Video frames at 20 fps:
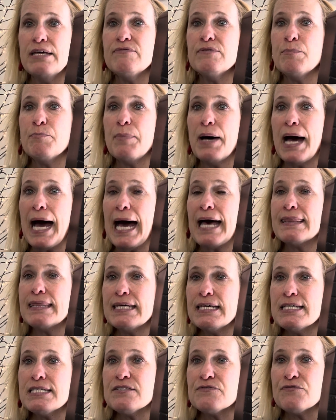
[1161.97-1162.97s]
buy
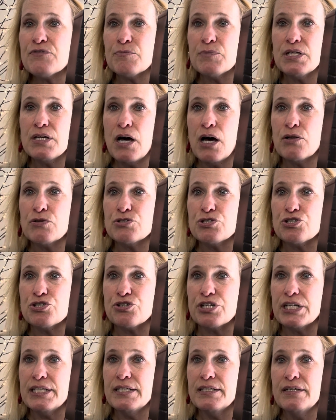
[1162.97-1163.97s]
this from the Dollar
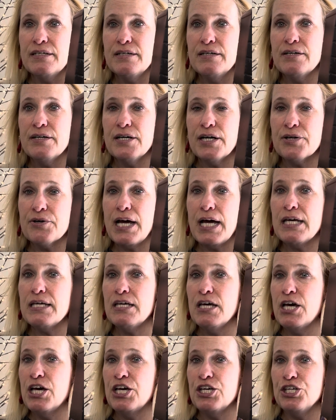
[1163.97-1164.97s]
Tree. Okay,
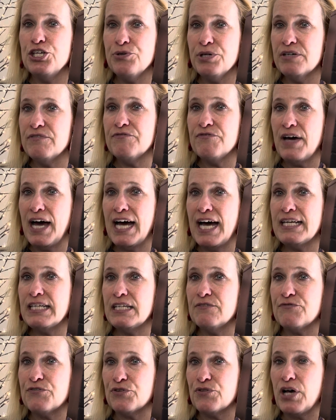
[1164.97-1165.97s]
you can find
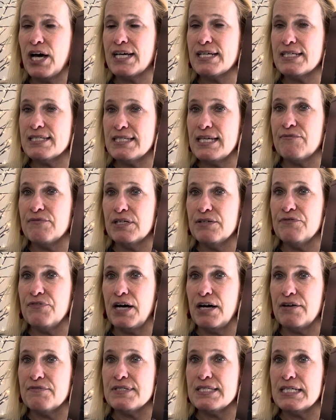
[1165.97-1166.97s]
it for
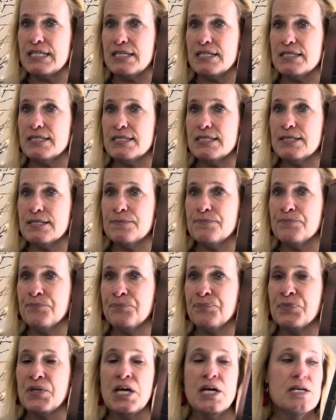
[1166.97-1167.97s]
75 cents.
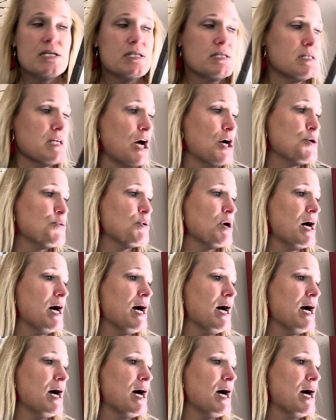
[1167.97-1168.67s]
So